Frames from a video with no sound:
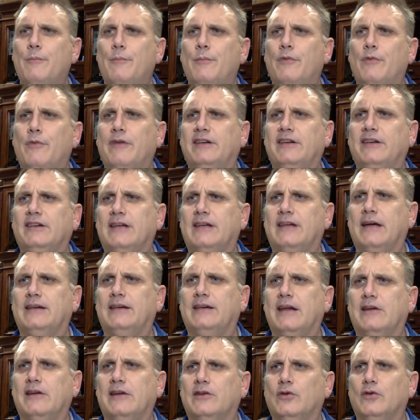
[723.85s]
Marisa, the
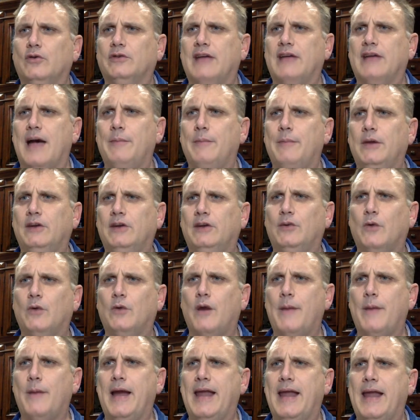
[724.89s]
attendance goals got me to
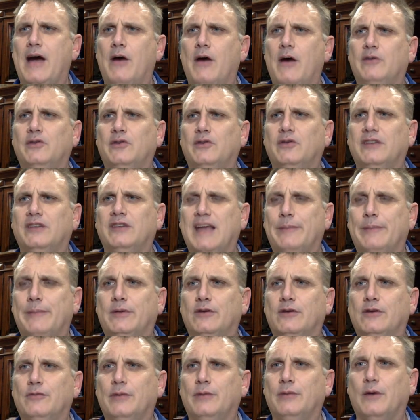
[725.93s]
where I'm at now. I was so
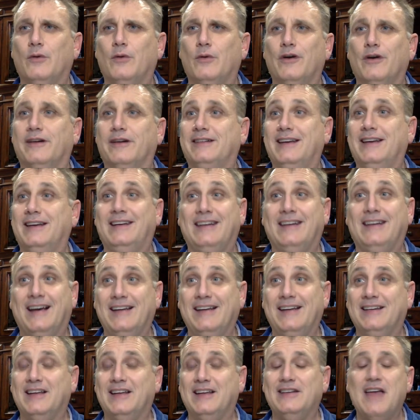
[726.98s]
skeptical, but it works. It
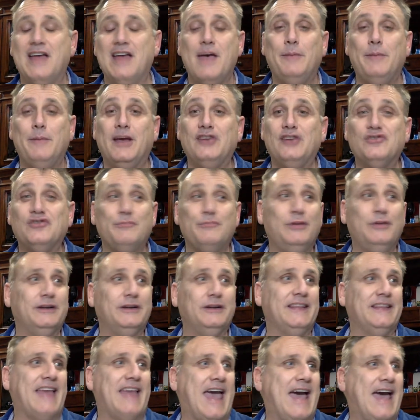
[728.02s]
does, because you're
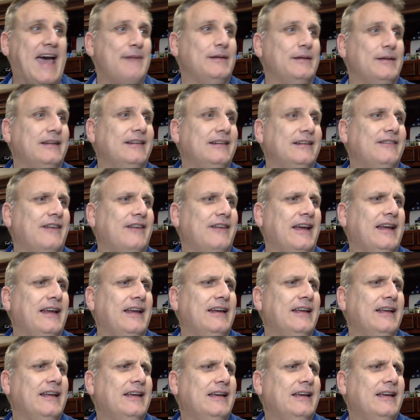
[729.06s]
building the habit, right?
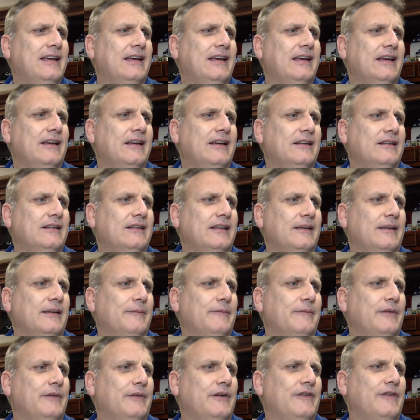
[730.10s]

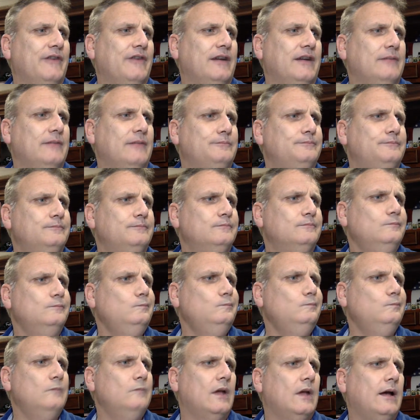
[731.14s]
Yep, very fun.
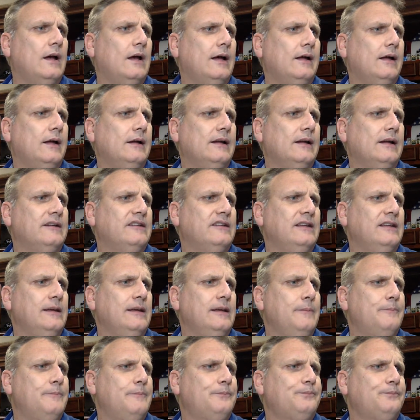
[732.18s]
Let's see.